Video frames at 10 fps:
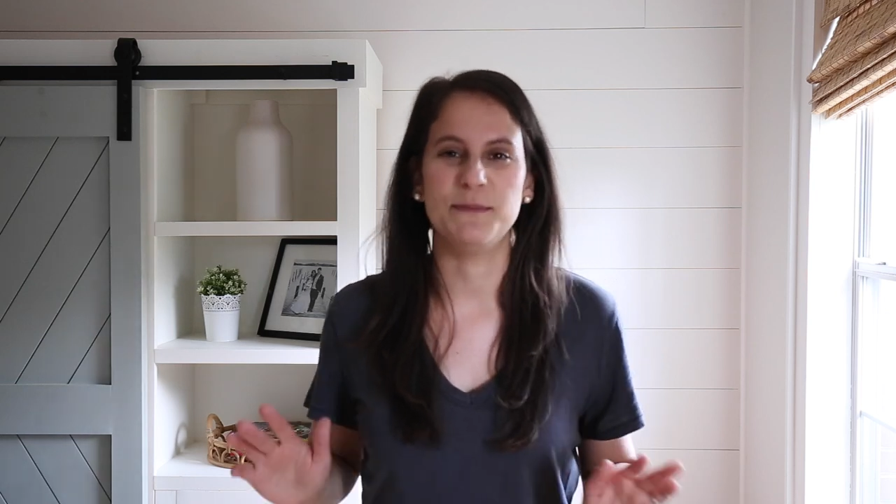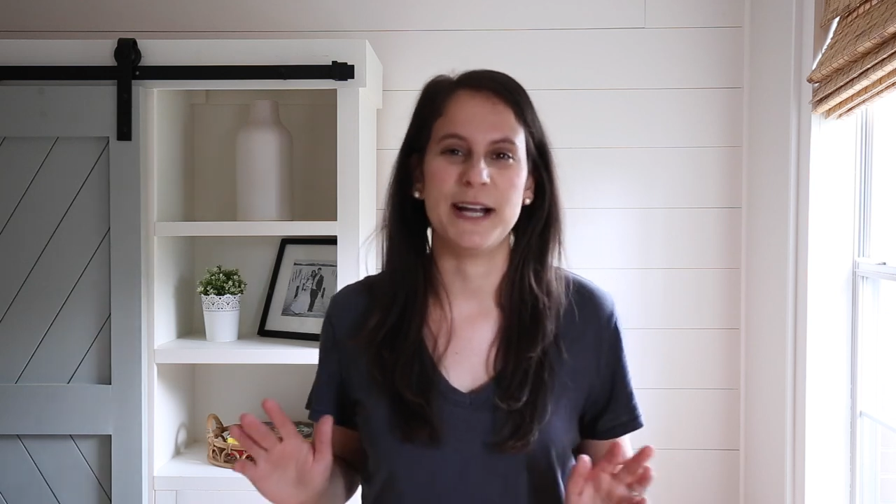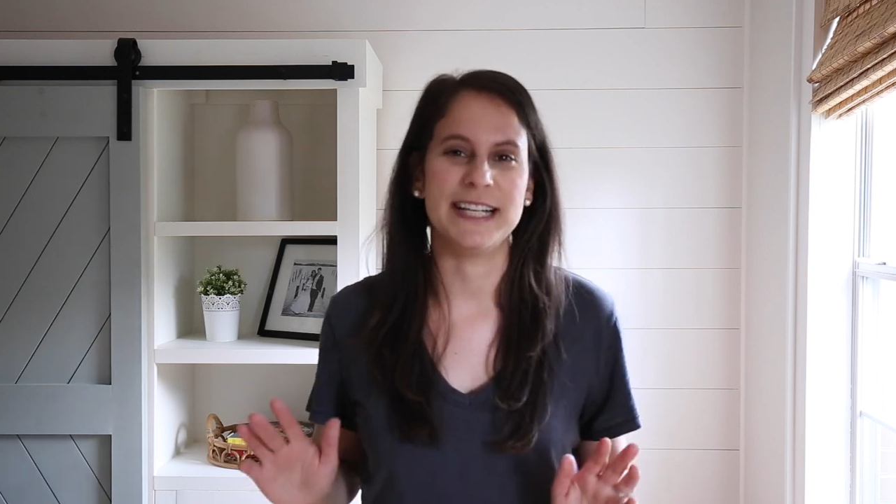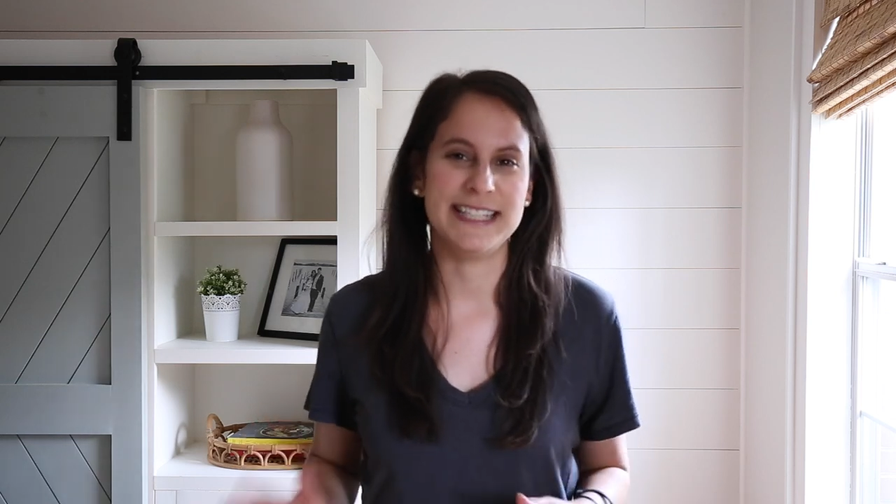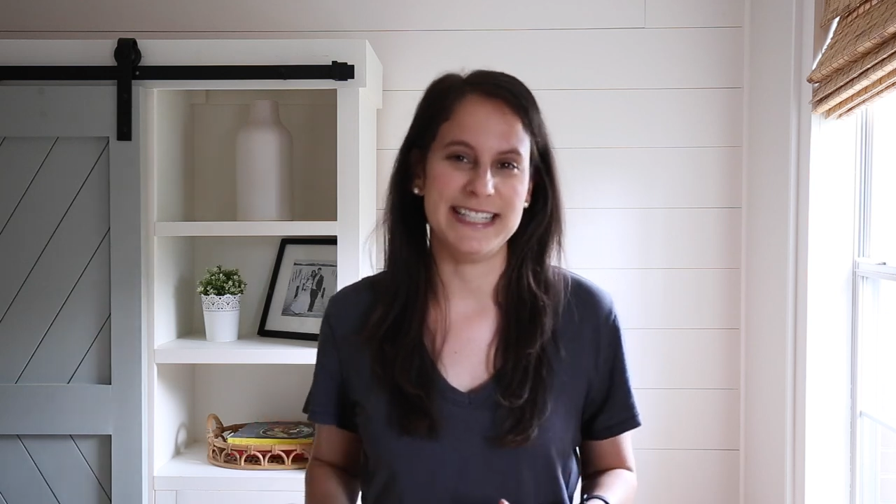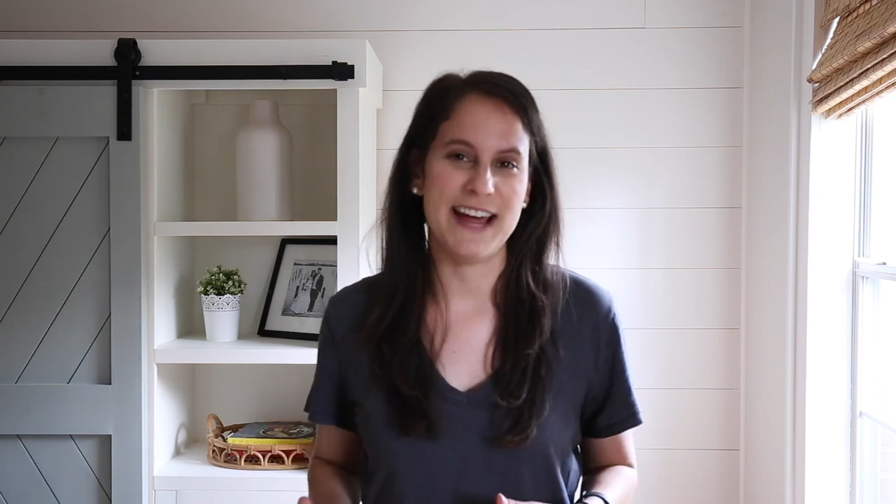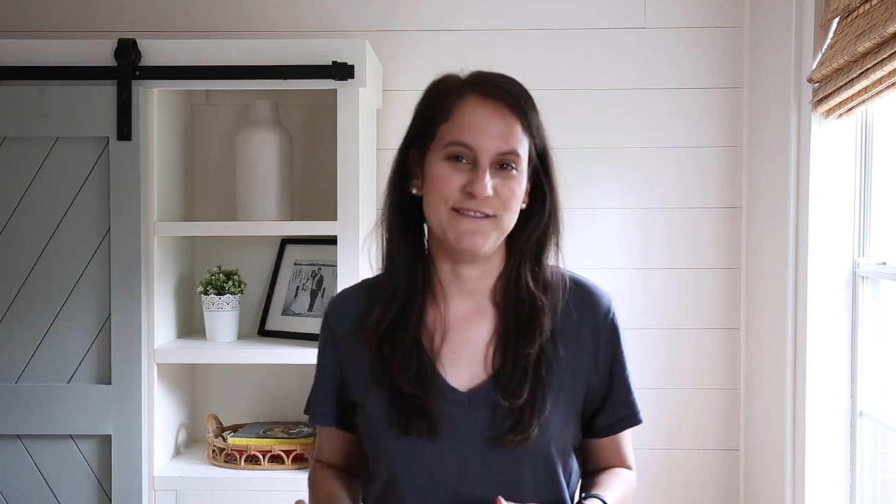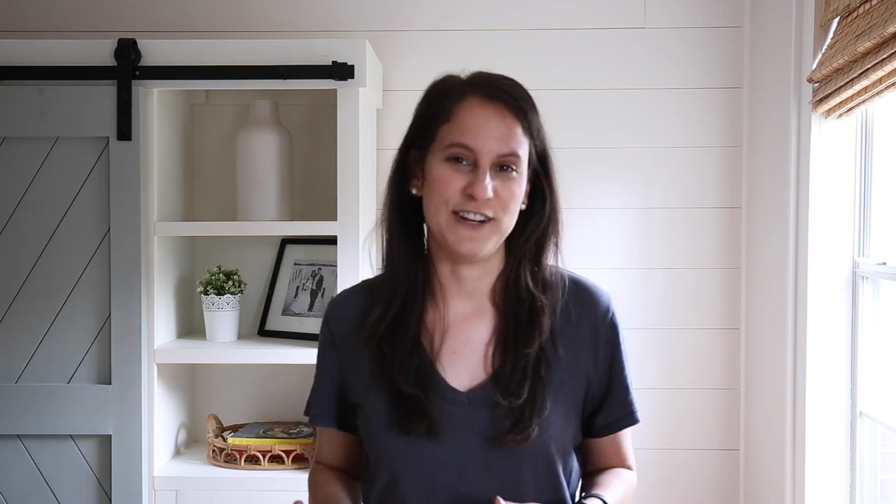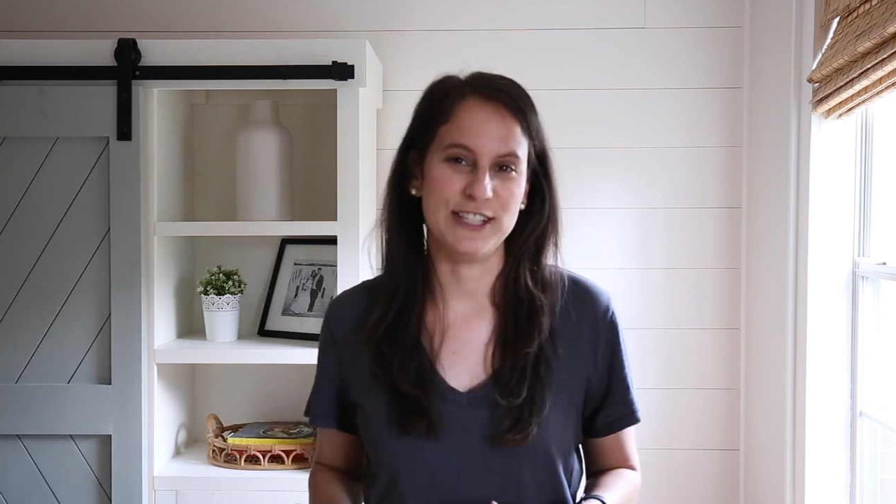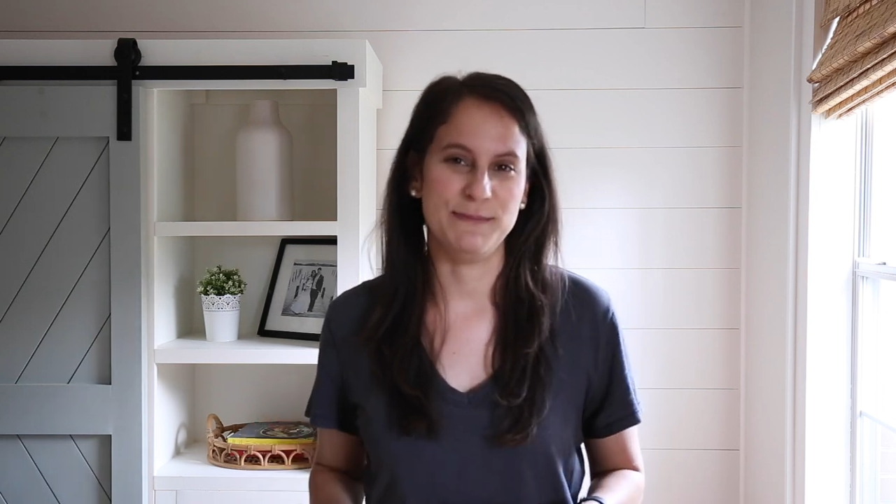to Brandon's
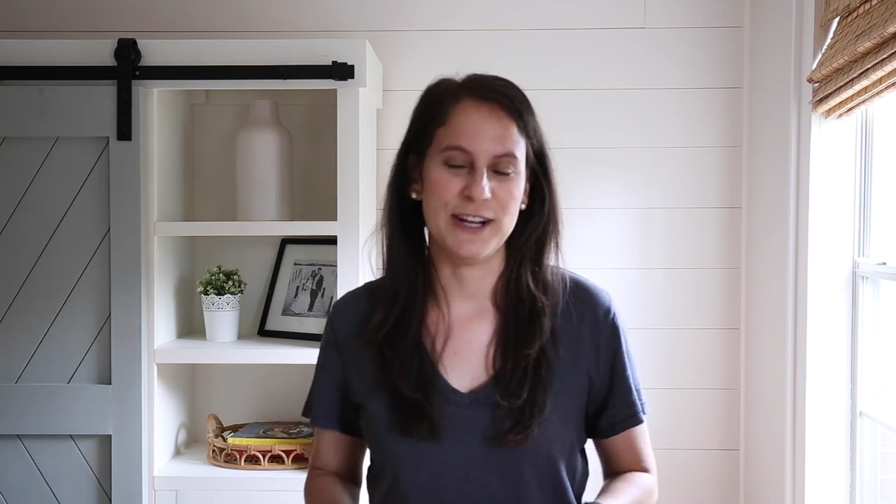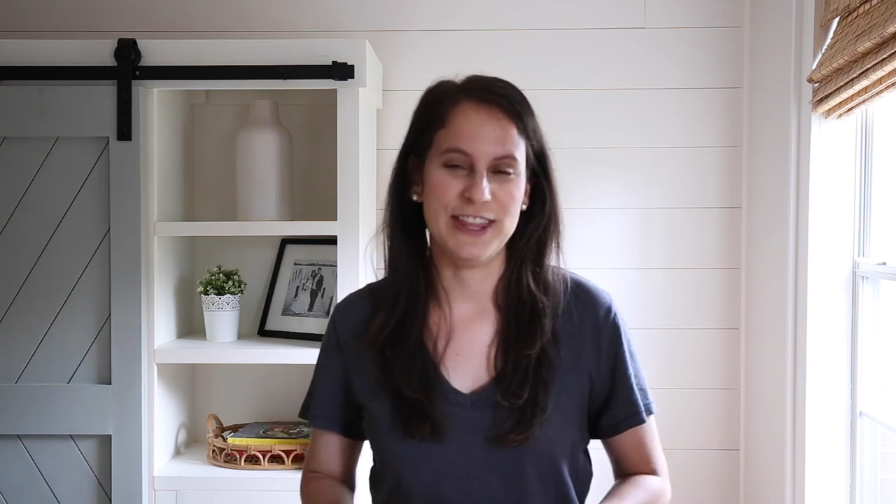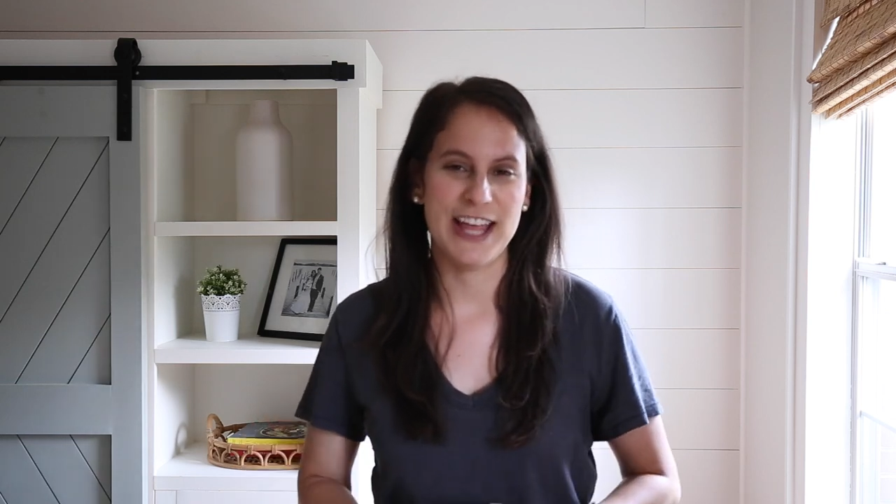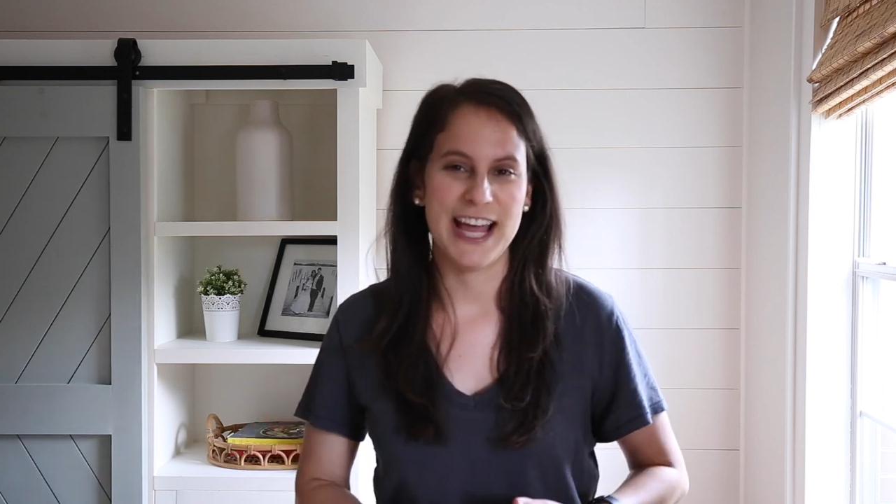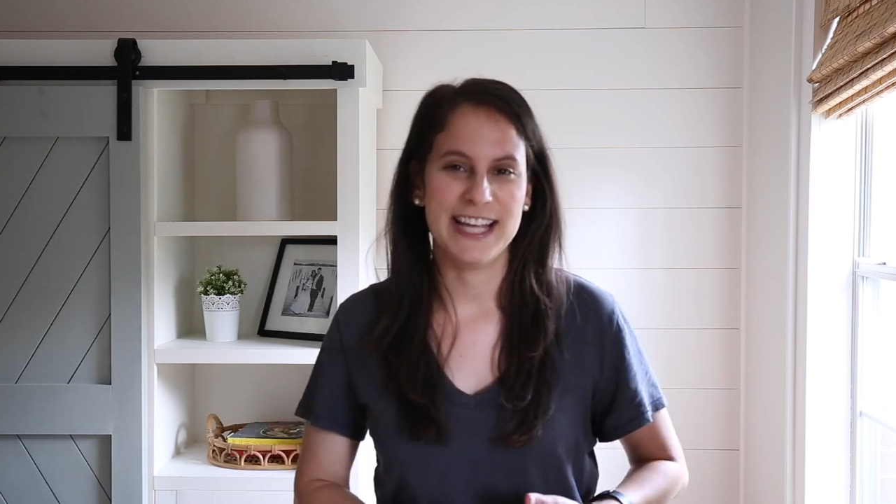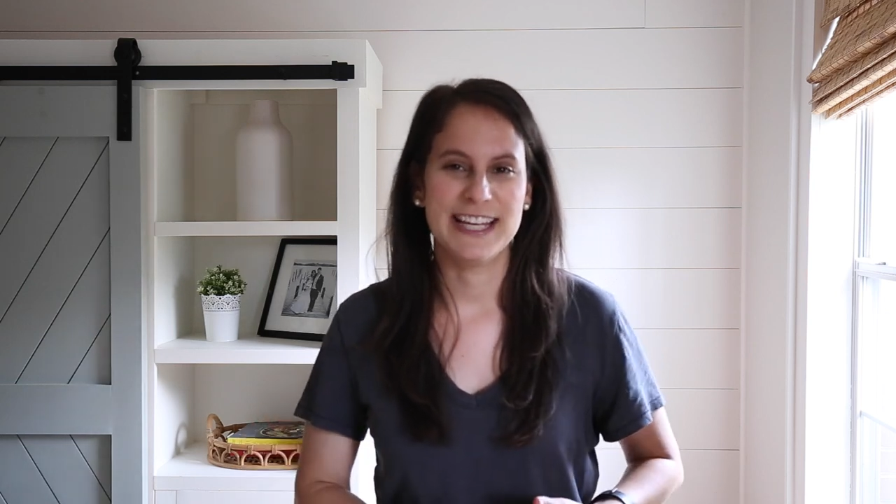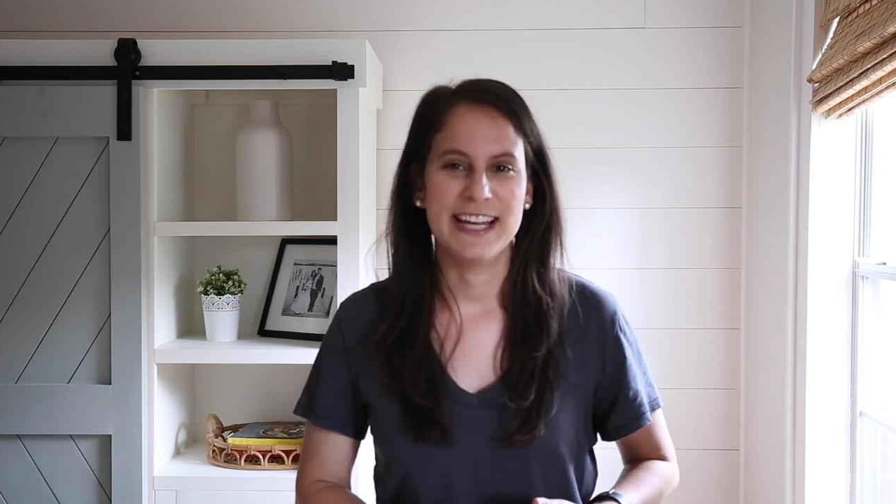dad for his birthday.